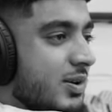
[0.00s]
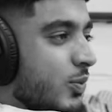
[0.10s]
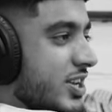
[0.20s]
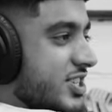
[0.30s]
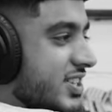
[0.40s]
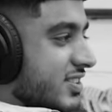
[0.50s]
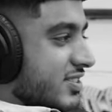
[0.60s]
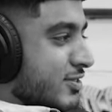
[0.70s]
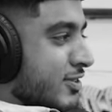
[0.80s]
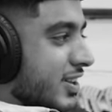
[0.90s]
wedgies and
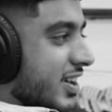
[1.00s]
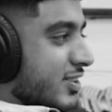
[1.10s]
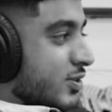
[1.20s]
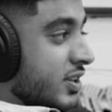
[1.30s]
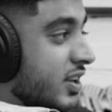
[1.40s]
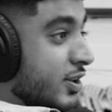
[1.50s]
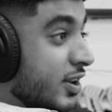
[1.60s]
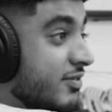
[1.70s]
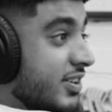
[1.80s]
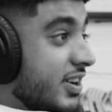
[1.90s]
stuff like that. So
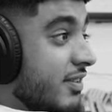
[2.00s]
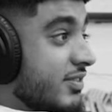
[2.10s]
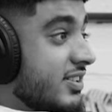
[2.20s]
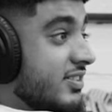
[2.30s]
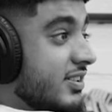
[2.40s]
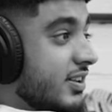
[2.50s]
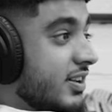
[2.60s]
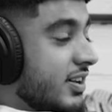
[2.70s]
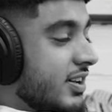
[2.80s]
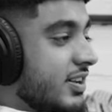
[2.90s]
you'd have
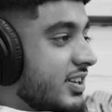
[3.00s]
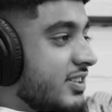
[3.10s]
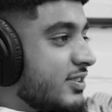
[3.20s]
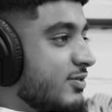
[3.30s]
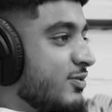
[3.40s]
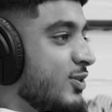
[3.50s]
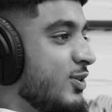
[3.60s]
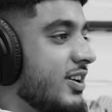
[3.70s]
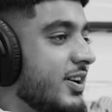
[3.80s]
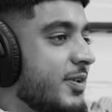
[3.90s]
decent
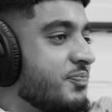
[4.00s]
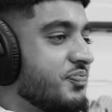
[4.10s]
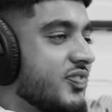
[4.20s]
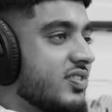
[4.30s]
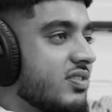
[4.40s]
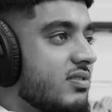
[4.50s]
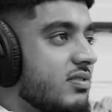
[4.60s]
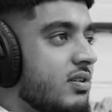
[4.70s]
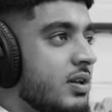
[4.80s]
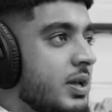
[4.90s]
food.
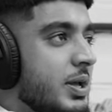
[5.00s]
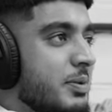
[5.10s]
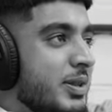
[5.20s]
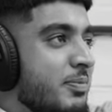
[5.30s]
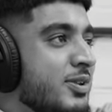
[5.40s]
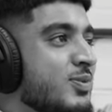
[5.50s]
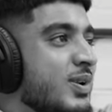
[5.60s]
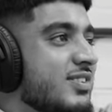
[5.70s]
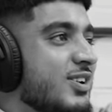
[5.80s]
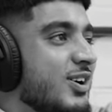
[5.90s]
But the best
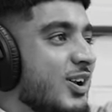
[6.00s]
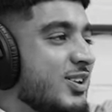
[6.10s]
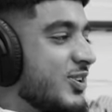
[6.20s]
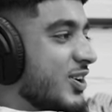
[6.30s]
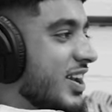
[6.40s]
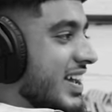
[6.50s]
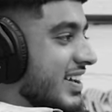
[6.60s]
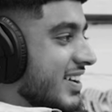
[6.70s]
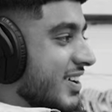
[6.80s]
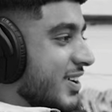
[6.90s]
one is on a Sunday,
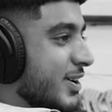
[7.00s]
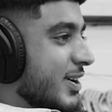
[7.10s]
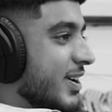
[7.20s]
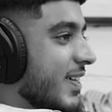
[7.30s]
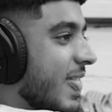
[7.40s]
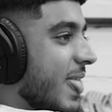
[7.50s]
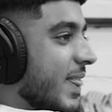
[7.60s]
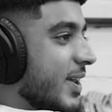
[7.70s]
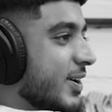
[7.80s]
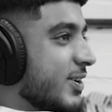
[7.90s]

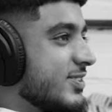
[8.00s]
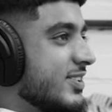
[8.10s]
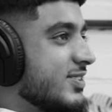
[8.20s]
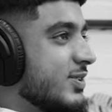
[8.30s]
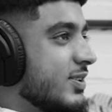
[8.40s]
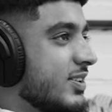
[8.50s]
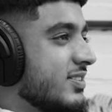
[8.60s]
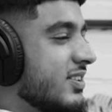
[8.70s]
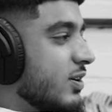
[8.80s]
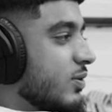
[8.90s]
because
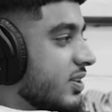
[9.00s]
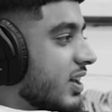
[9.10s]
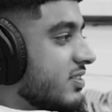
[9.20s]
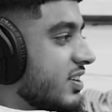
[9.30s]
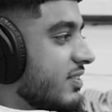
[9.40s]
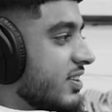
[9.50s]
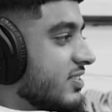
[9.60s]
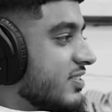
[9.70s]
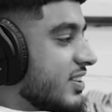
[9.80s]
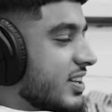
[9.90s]
it's not quite that
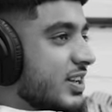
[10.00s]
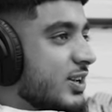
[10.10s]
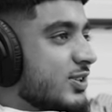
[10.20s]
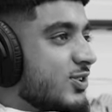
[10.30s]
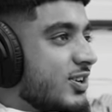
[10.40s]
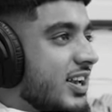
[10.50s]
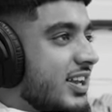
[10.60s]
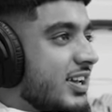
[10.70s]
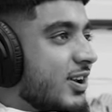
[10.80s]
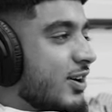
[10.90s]
serious. Sunday
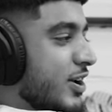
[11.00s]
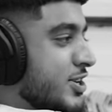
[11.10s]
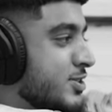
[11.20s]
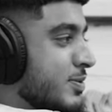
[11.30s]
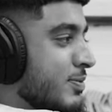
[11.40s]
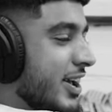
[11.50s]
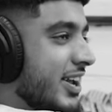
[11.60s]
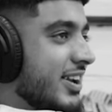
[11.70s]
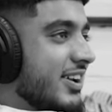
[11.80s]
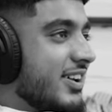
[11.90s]
league, a lot of Asians be
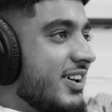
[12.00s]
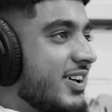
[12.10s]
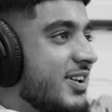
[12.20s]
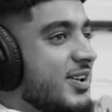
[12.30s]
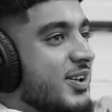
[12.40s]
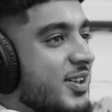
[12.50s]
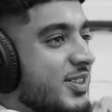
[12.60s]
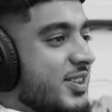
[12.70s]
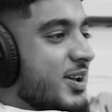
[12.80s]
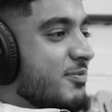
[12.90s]
playing, and
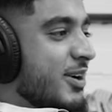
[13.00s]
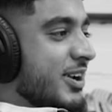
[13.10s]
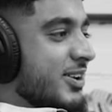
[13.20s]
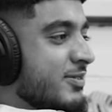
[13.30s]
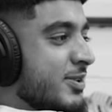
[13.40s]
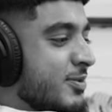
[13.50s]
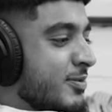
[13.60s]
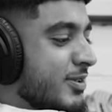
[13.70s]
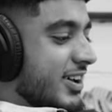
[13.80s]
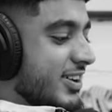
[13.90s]
their break time they
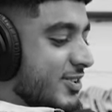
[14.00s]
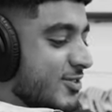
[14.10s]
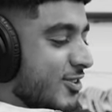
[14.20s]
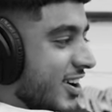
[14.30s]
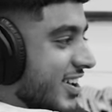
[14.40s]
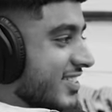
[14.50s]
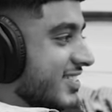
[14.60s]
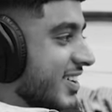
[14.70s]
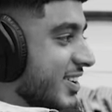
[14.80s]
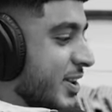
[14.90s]
bring like
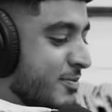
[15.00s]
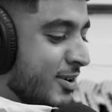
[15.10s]
rice and they